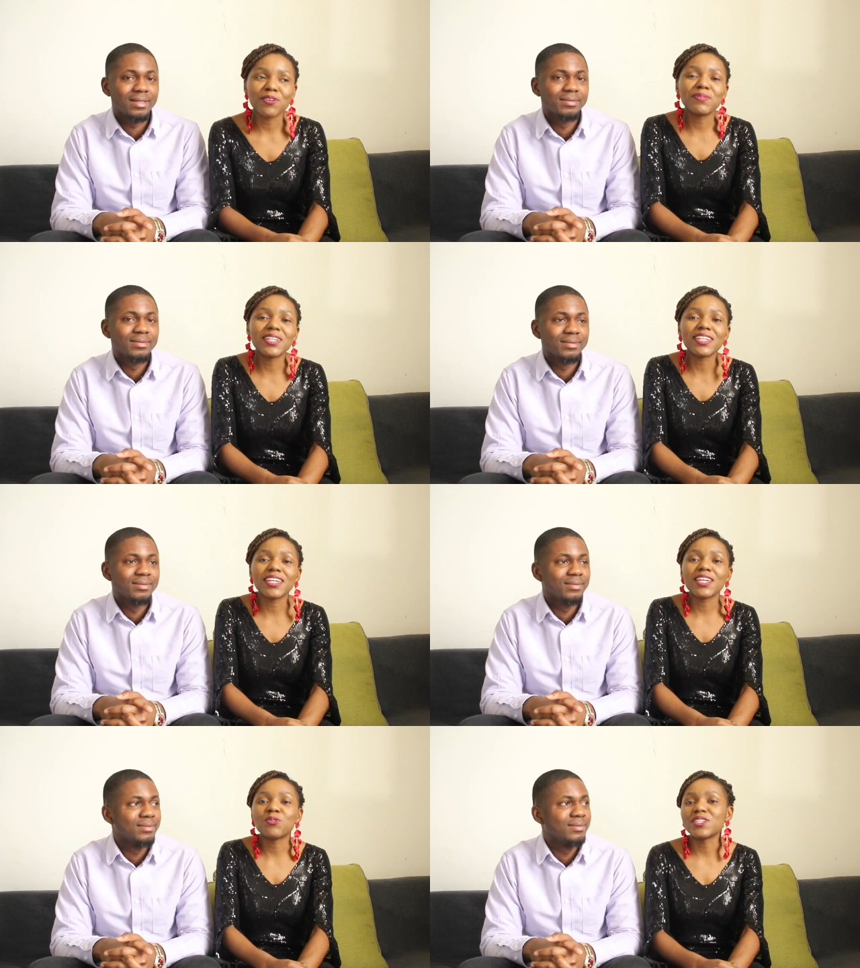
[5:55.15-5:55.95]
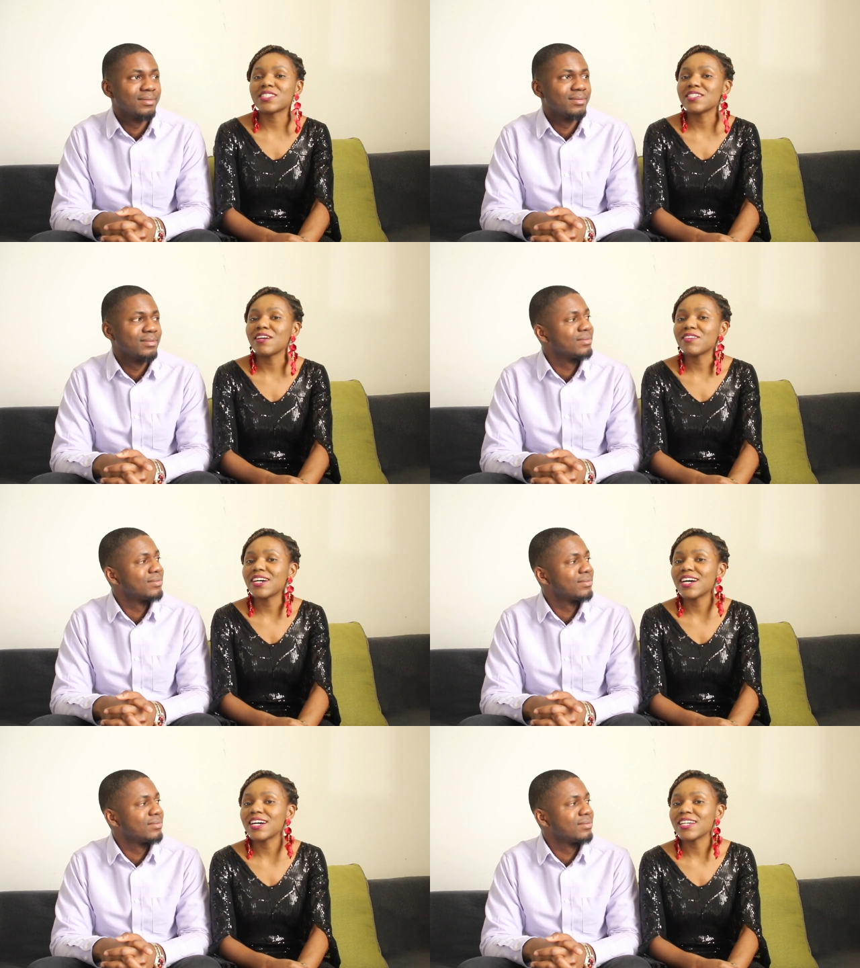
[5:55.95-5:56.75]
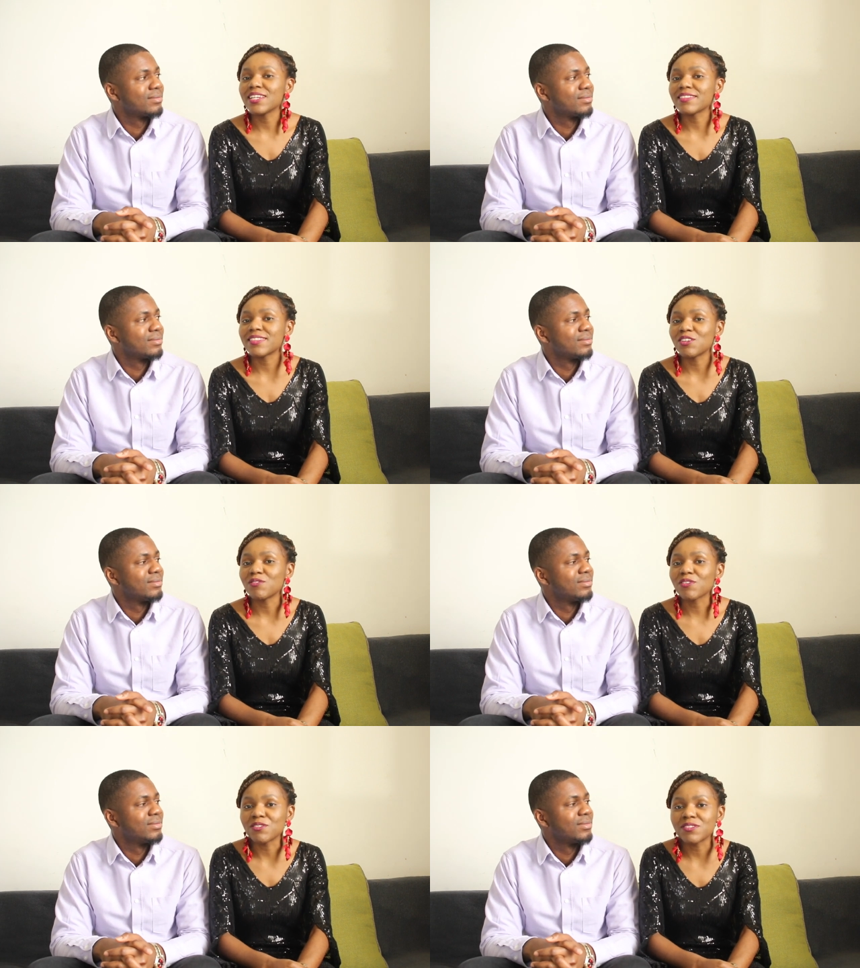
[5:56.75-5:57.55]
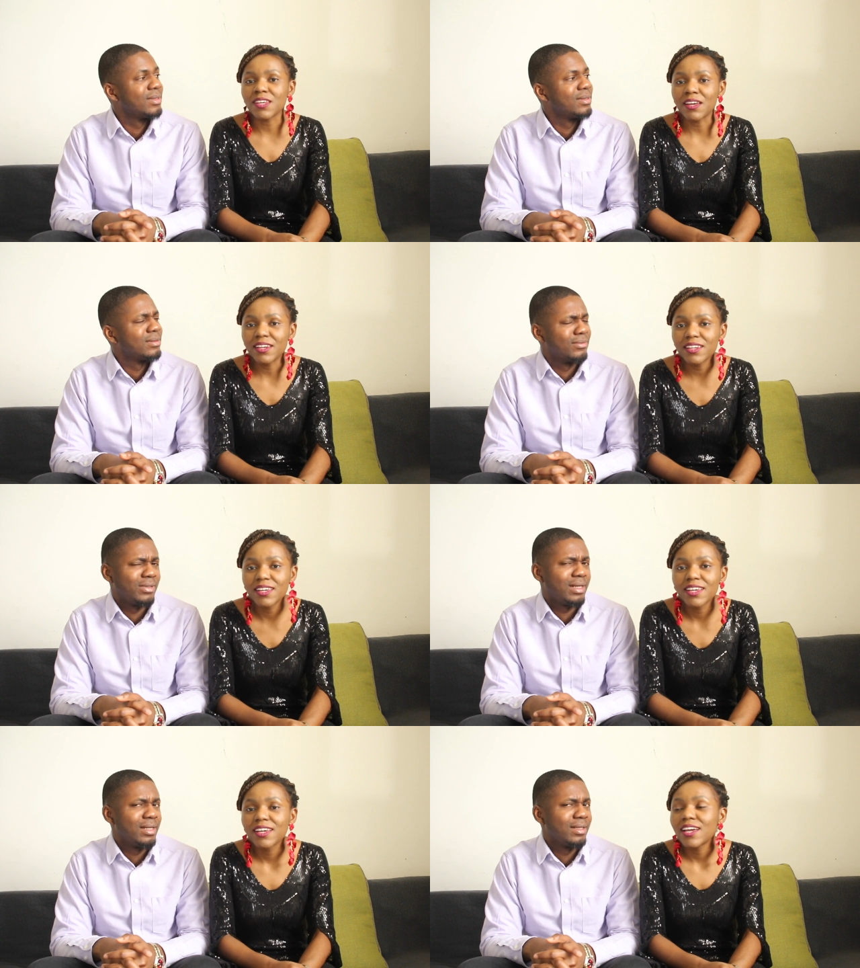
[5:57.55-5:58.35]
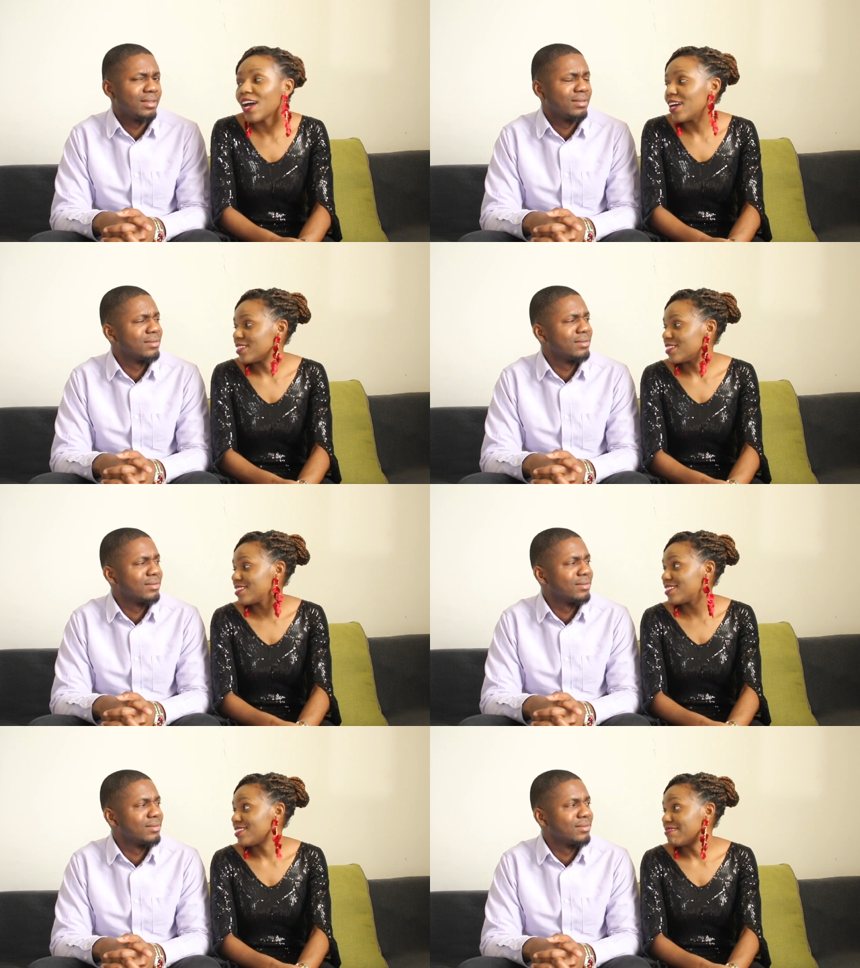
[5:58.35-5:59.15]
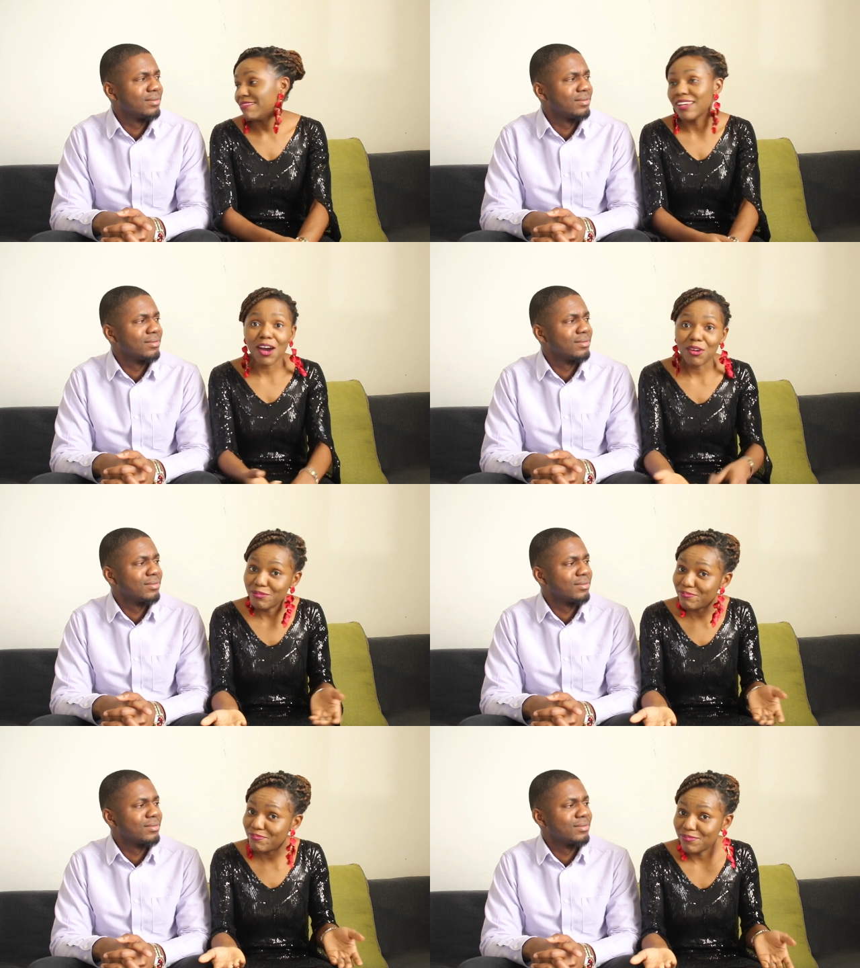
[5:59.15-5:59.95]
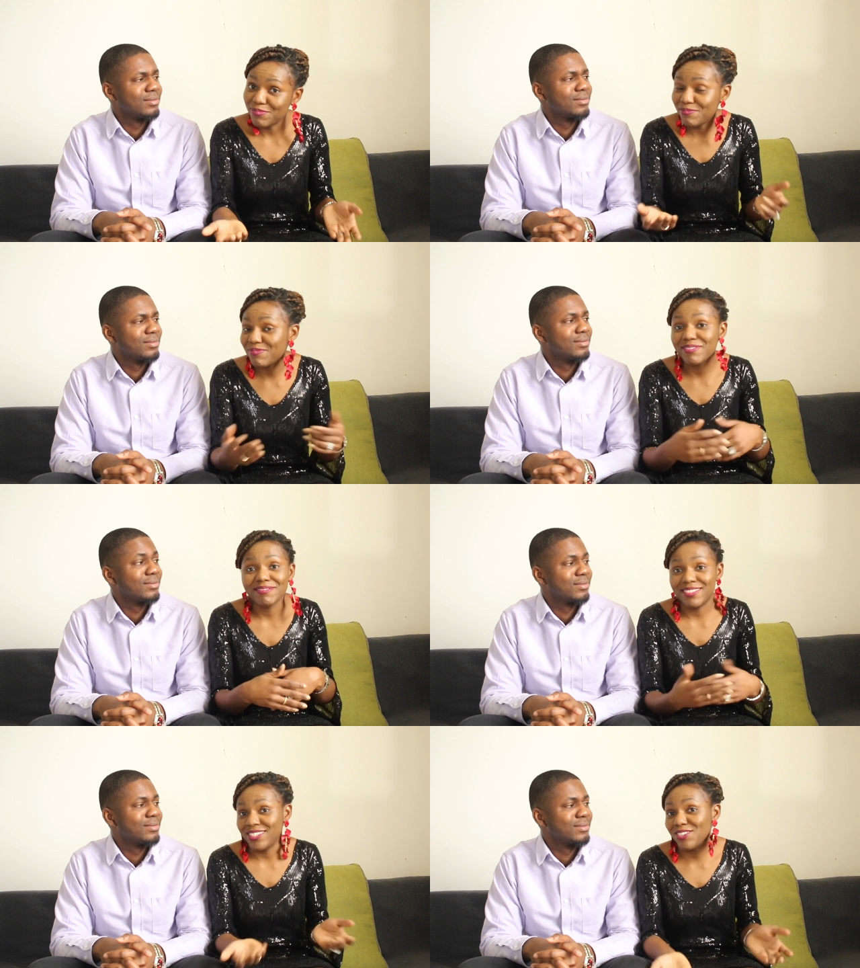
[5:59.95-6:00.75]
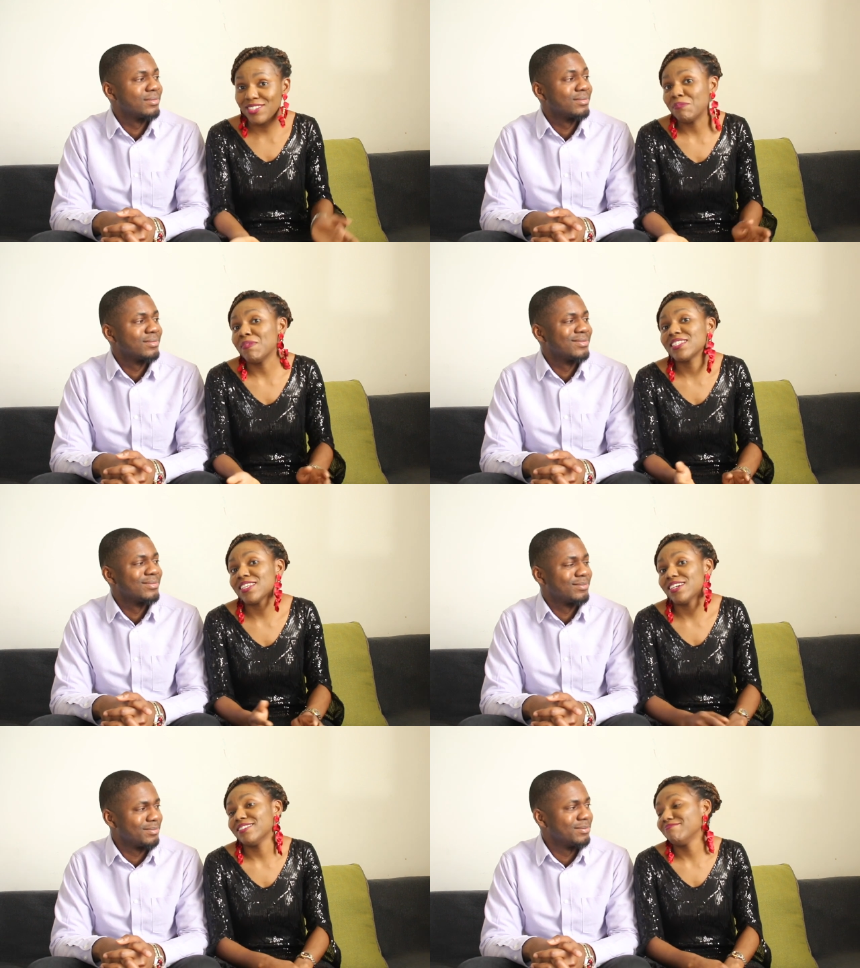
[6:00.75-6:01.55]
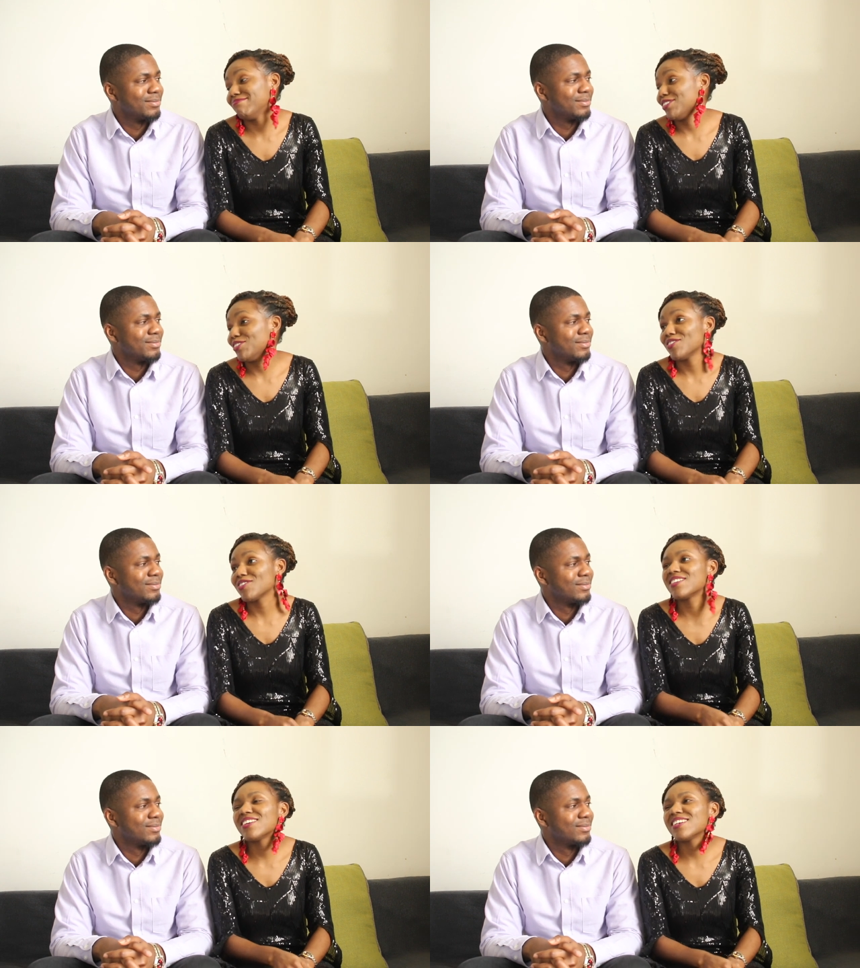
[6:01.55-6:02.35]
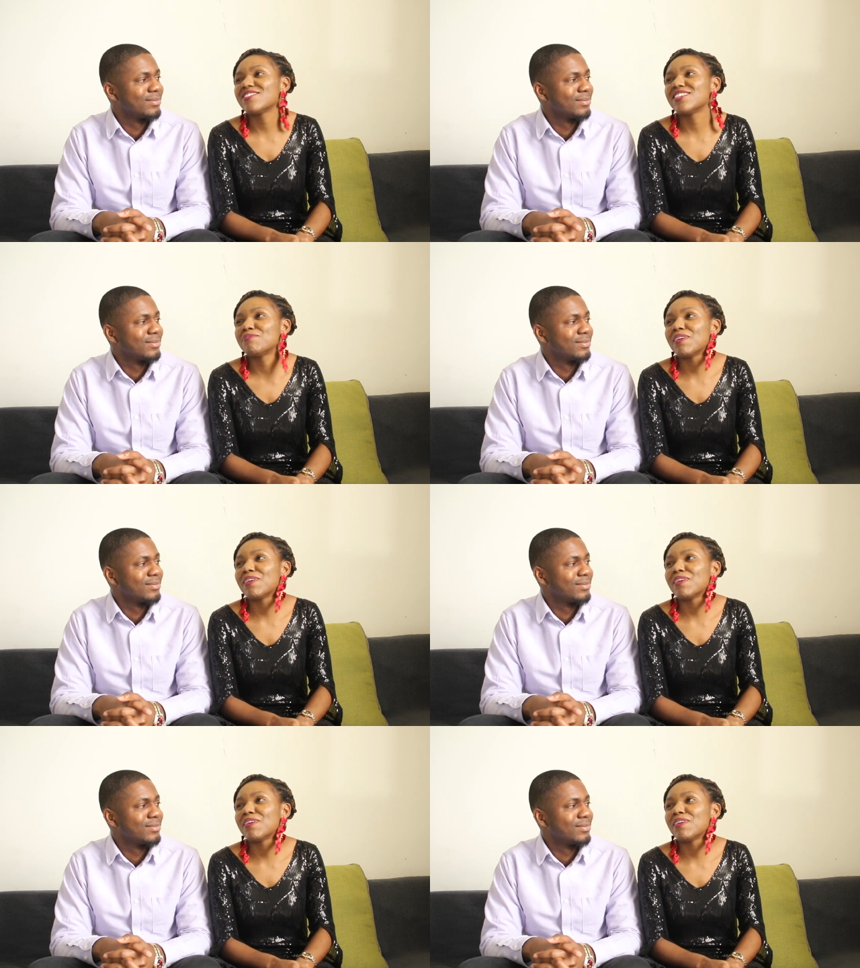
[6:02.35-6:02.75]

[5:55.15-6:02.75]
Speaker 1: Yeah. For me, it was never a thing of concern. Really. And now, it doesn't matter. Mm. You know, so it doesn't really